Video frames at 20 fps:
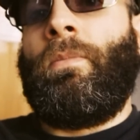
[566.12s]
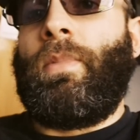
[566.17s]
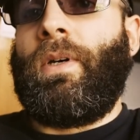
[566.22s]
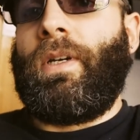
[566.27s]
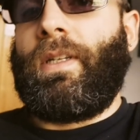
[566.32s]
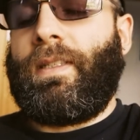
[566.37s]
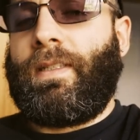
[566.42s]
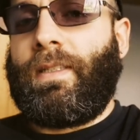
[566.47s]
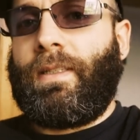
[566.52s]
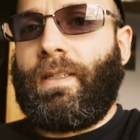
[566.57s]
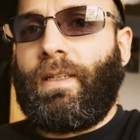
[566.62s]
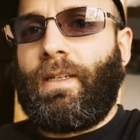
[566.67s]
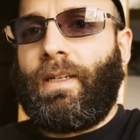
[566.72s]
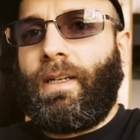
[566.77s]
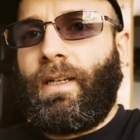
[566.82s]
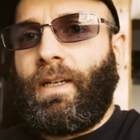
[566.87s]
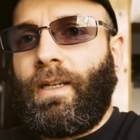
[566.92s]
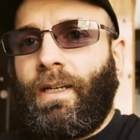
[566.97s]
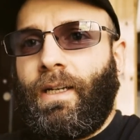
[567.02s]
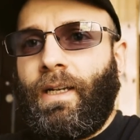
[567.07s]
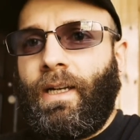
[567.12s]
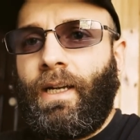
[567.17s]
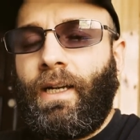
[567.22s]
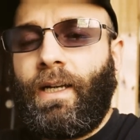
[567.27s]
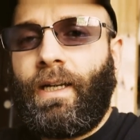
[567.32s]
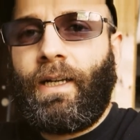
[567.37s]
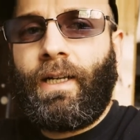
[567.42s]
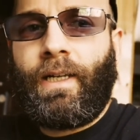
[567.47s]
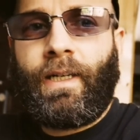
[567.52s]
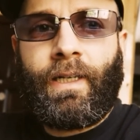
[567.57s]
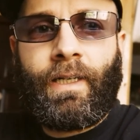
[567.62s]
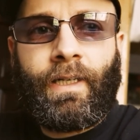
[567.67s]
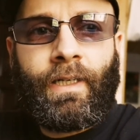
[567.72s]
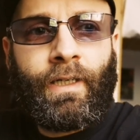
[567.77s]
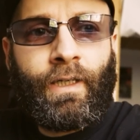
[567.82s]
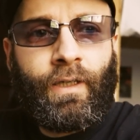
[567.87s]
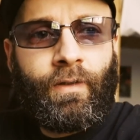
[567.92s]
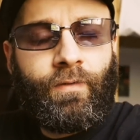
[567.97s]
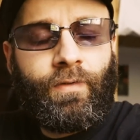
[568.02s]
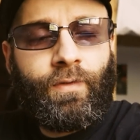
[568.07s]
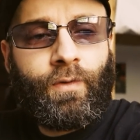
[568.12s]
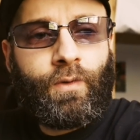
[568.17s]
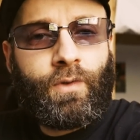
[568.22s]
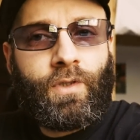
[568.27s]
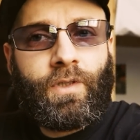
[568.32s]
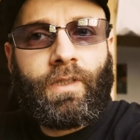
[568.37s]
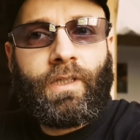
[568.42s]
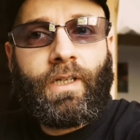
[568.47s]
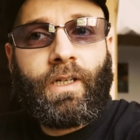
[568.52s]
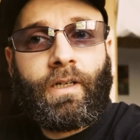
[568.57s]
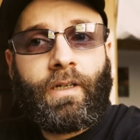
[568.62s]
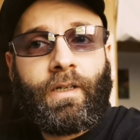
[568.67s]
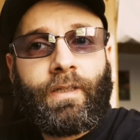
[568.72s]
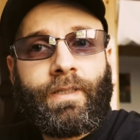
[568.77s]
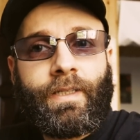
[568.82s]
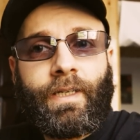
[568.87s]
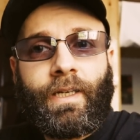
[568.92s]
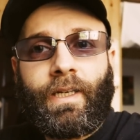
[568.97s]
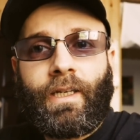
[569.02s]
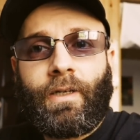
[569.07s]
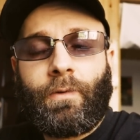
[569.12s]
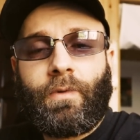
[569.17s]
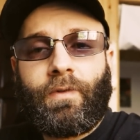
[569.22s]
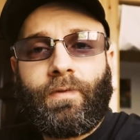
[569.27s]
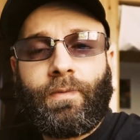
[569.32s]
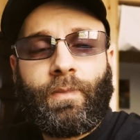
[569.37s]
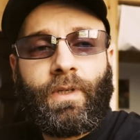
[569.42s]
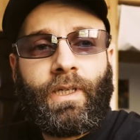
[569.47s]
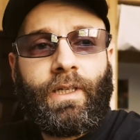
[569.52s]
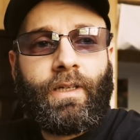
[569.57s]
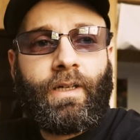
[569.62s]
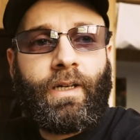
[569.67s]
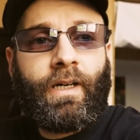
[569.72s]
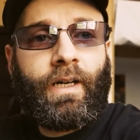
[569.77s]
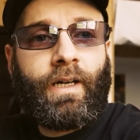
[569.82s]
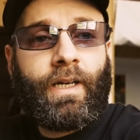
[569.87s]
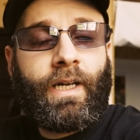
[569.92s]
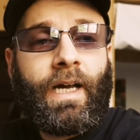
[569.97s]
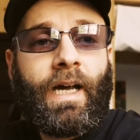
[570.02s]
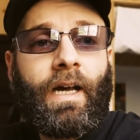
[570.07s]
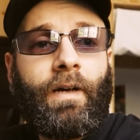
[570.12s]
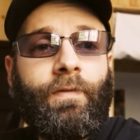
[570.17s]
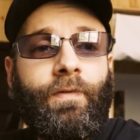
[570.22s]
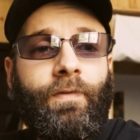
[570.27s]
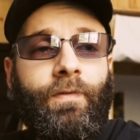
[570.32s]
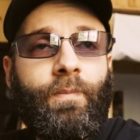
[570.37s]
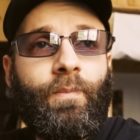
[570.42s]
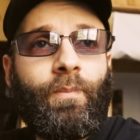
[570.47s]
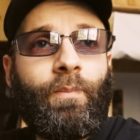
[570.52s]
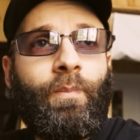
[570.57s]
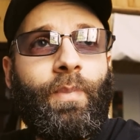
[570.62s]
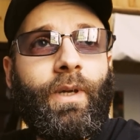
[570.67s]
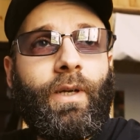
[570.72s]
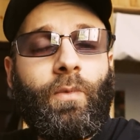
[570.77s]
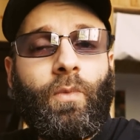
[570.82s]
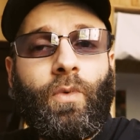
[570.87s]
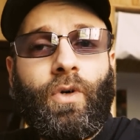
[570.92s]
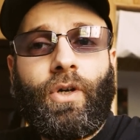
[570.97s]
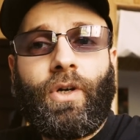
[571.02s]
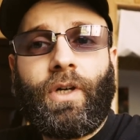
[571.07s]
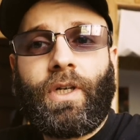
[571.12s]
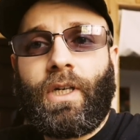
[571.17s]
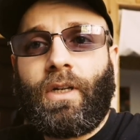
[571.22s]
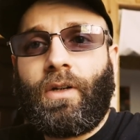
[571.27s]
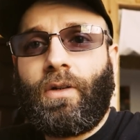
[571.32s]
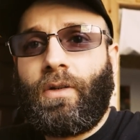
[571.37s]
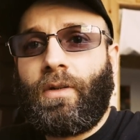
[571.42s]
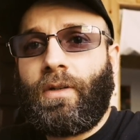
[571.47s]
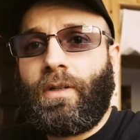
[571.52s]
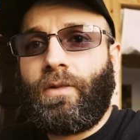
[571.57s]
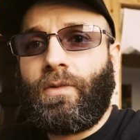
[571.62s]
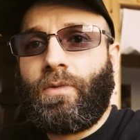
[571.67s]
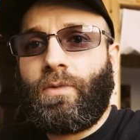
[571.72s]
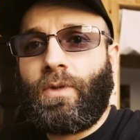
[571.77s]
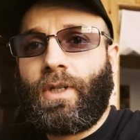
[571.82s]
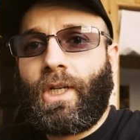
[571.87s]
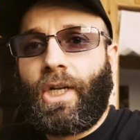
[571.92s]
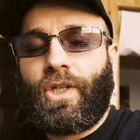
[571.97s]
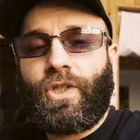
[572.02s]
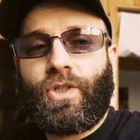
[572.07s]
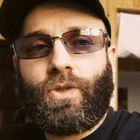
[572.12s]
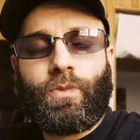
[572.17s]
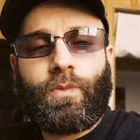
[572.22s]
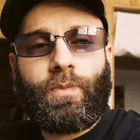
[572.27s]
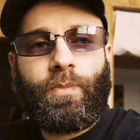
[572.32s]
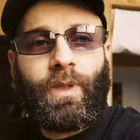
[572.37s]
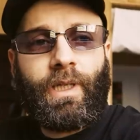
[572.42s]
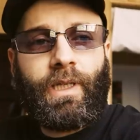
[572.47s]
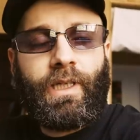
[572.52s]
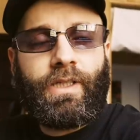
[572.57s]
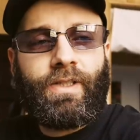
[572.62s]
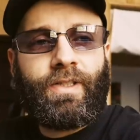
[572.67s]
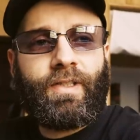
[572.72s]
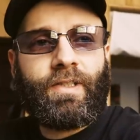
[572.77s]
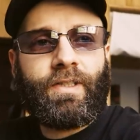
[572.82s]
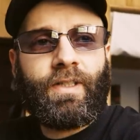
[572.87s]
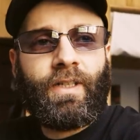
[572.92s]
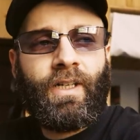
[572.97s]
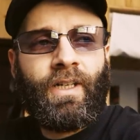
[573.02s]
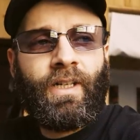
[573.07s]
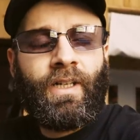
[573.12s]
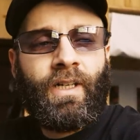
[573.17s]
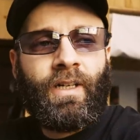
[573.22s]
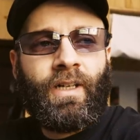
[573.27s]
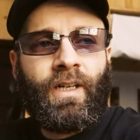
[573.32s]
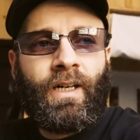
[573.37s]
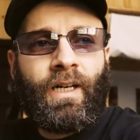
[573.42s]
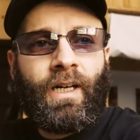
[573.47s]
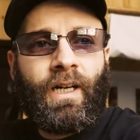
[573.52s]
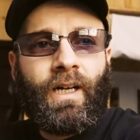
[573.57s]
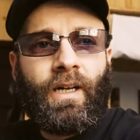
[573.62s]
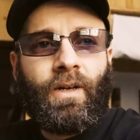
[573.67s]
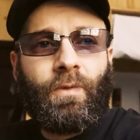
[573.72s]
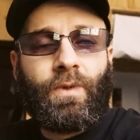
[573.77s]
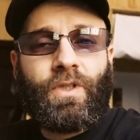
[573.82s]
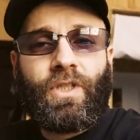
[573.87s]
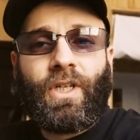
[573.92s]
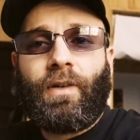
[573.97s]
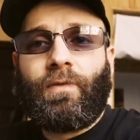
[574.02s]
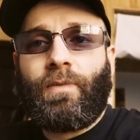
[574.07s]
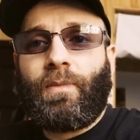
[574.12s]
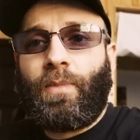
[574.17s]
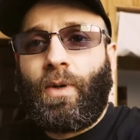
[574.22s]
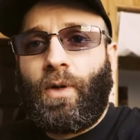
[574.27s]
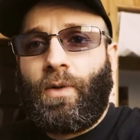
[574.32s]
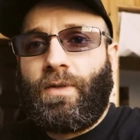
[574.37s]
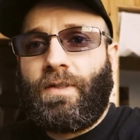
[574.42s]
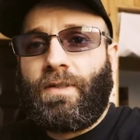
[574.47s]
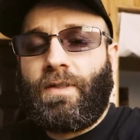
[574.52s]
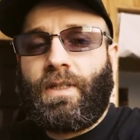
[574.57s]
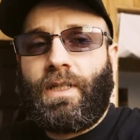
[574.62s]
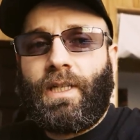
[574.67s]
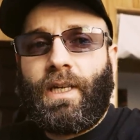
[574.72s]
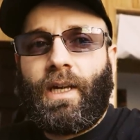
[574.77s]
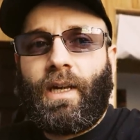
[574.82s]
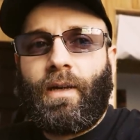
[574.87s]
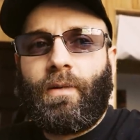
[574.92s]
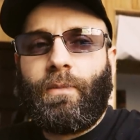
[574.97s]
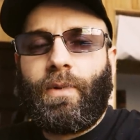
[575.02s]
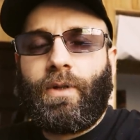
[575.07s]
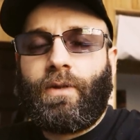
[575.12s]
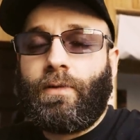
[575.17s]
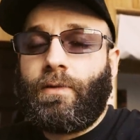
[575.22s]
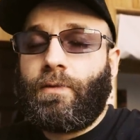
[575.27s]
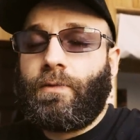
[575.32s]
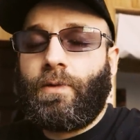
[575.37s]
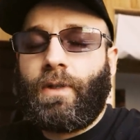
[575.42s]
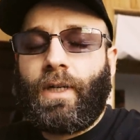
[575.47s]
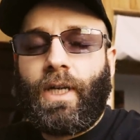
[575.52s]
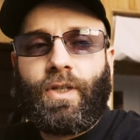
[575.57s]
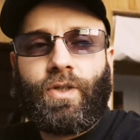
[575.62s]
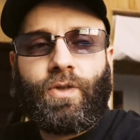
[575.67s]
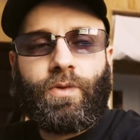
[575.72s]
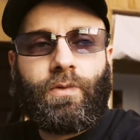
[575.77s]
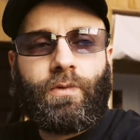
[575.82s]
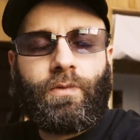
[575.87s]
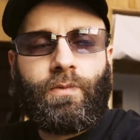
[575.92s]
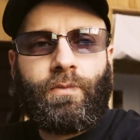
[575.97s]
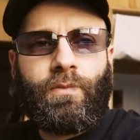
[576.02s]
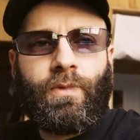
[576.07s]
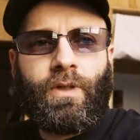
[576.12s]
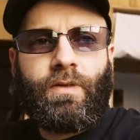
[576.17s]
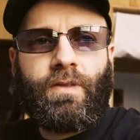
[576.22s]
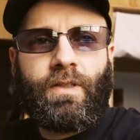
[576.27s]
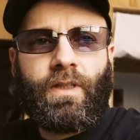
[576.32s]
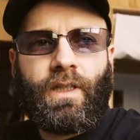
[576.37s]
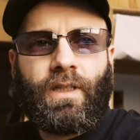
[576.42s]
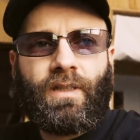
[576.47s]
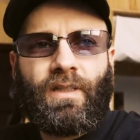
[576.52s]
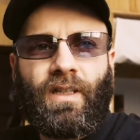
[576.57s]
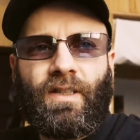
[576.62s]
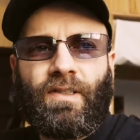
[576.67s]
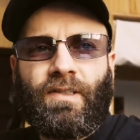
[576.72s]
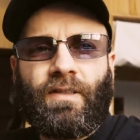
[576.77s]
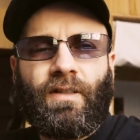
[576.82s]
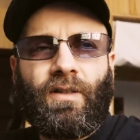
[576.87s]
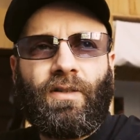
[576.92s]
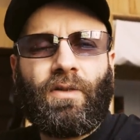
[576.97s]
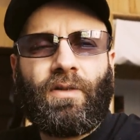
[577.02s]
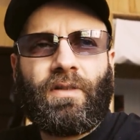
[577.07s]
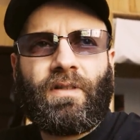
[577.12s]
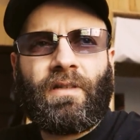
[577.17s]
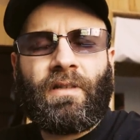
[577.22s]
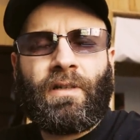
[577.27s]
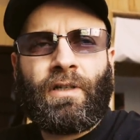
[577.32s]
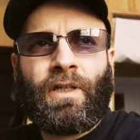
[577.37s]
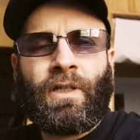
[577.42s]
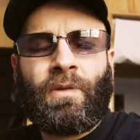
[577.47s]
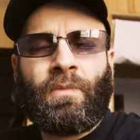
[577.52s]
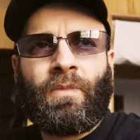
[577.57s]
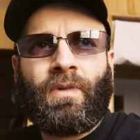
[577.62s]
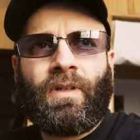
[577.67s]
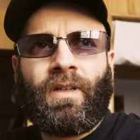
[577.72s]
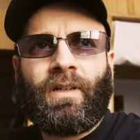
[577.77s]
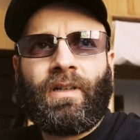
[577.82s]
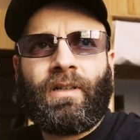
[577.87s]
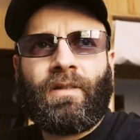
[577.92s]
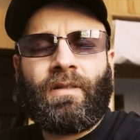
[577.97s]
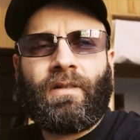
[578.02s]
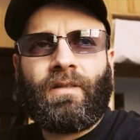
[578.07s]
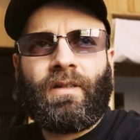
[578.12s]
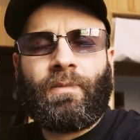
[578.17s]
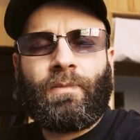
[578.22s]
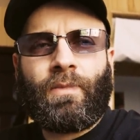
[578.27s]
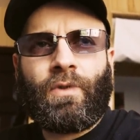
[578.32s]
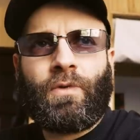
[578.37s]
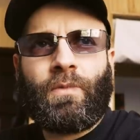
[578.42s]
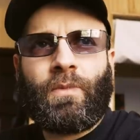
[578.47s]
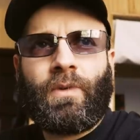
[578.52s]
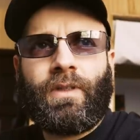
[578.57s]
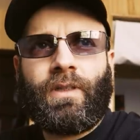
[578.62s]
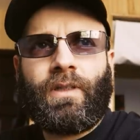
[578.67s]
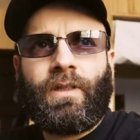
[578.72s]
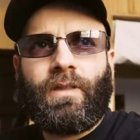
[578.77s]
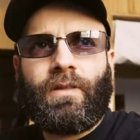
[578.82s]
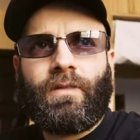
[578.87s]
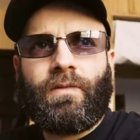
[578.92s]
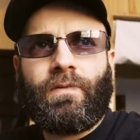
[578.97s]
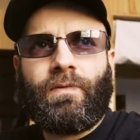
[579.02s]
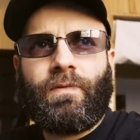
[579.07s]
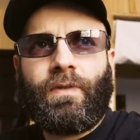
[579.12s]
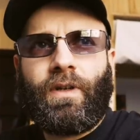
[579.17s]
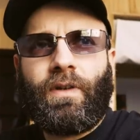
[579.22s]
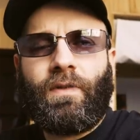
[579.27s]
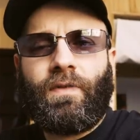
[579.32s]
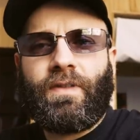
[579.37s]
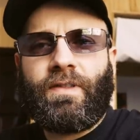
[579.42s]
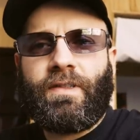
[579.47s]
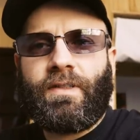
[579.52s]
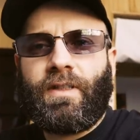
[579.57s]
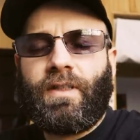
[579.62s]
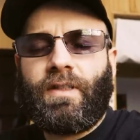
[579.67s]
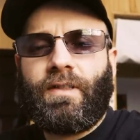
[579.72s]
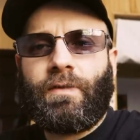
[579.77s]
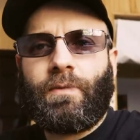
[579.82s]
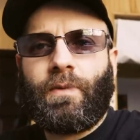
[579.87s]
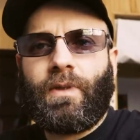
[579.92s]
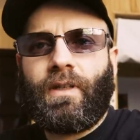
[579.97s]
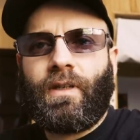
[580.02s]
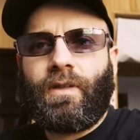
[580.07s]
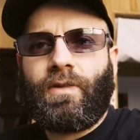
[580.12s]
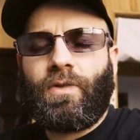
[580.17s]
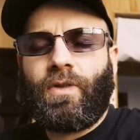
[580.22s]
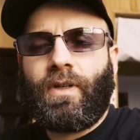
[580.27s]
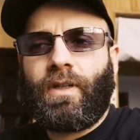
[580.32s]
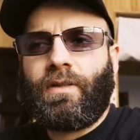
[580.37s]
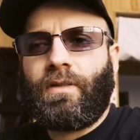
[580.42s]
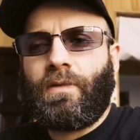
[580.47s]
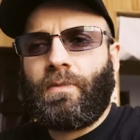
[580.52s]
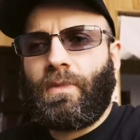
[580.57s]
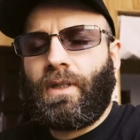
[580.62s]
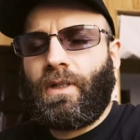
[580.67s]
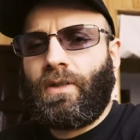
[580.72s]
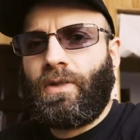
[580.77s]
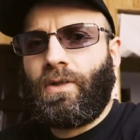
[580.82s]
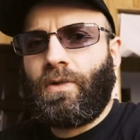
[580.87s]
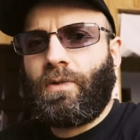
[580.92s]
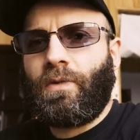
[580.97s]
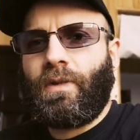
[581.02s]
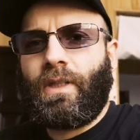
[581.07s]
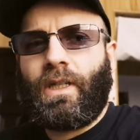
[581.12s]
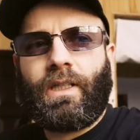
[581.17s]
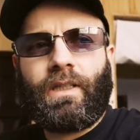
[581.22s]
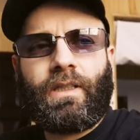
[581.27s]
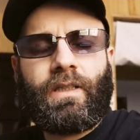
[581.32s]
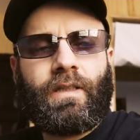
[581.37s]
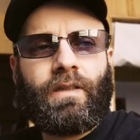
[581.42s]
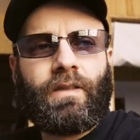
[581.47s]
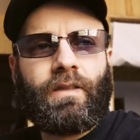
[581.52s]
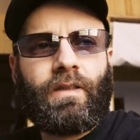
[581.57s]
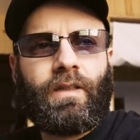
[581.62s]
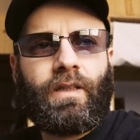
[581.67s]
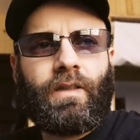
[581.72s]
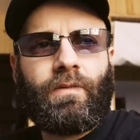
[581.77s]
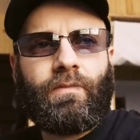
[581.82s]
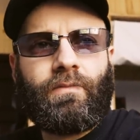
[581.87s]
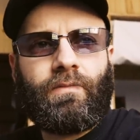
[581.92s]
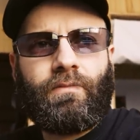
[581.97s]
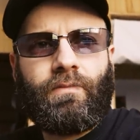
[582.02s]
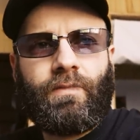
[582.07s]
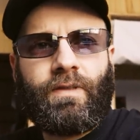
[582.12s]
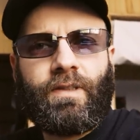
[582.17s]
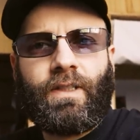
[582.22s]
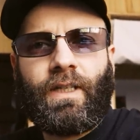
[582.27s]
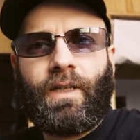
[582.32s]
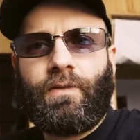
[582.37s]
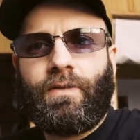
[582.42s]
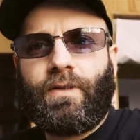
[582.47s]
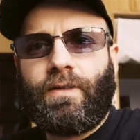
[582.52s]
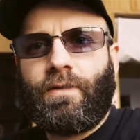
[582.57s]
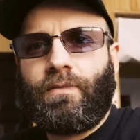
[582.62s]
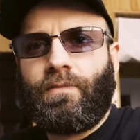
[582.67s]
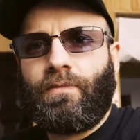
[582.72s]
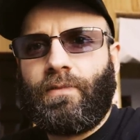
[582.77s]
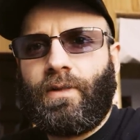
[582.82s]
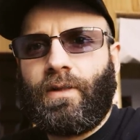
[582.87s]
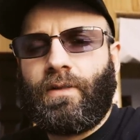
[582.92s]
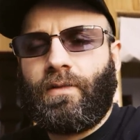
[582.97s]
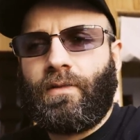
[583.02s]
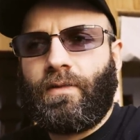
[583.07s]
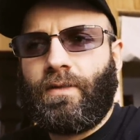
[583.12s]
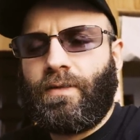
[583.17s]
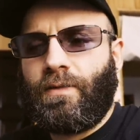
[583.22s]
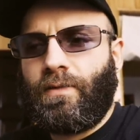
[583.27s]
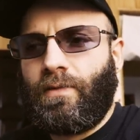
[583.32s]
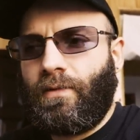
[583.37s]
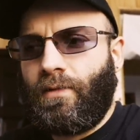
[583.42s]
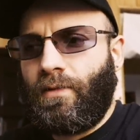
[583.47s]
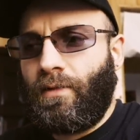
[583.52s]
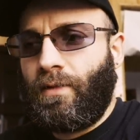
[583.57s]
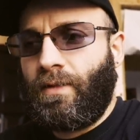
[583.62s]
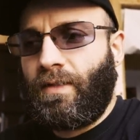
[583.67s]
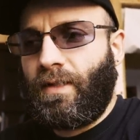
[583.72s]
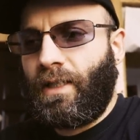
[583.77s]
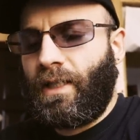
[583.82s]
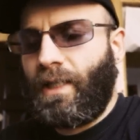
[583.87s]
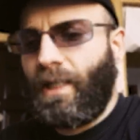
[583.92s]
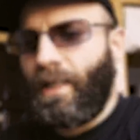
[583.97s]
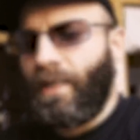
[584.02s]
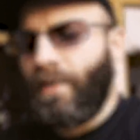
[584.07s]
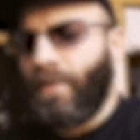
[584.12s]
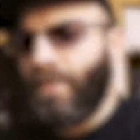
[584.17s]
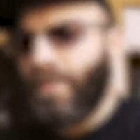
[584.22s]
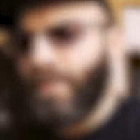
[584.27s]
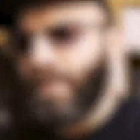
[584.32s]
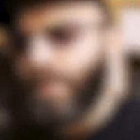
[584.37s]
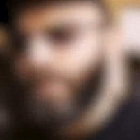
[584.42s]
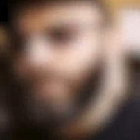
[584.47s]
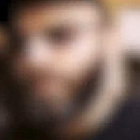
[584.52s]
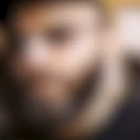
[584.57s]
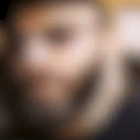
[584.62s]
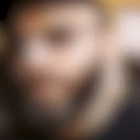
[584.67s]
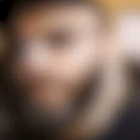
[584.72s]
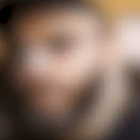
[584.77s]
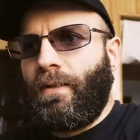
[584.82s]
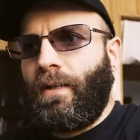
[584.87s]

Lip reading: But unfortunately, I can't take it with me. I have been working on an orchestral piece, which I haven't posted yet, because orchestral music takes a lot of time. I'm normally very fastidious with it. I try to make sure that it sounds as good as it can sound.